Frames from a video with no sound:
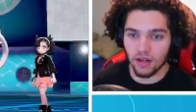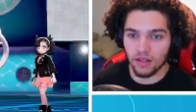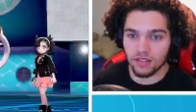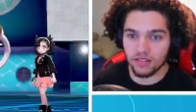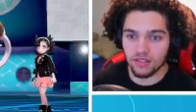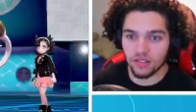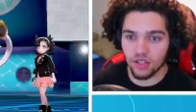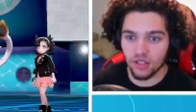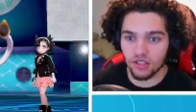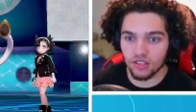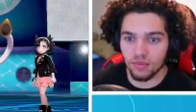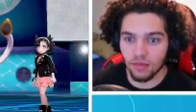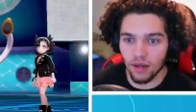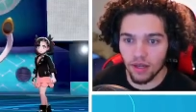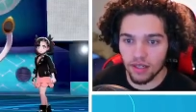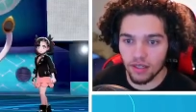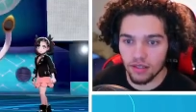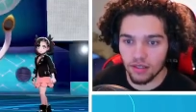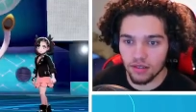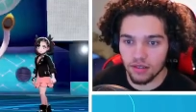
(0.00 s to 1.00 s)
is the cursed
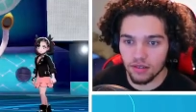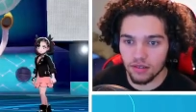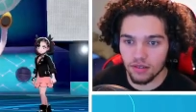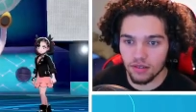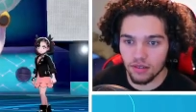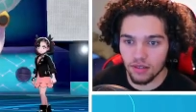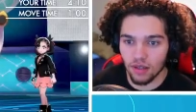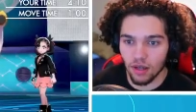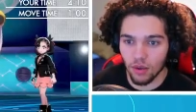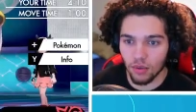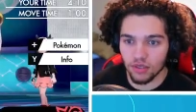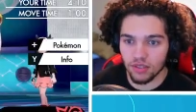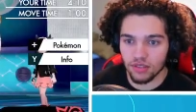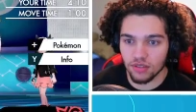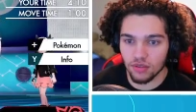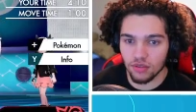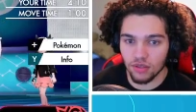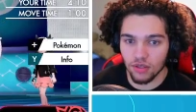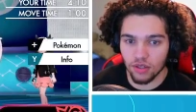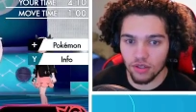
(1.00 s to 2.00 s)
body, are we still
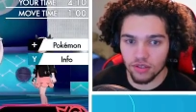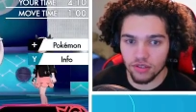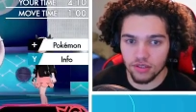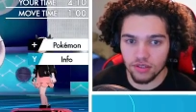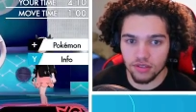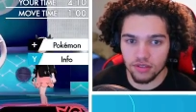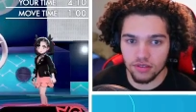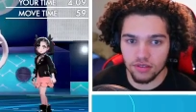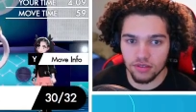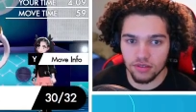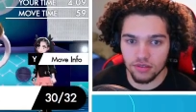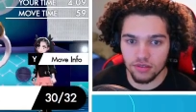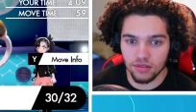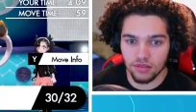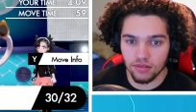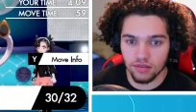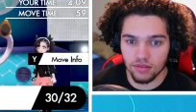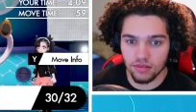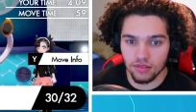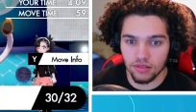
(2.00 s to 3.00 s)
cursed?
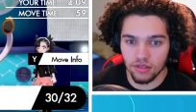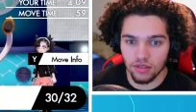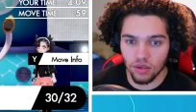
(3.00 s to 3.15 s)
Is it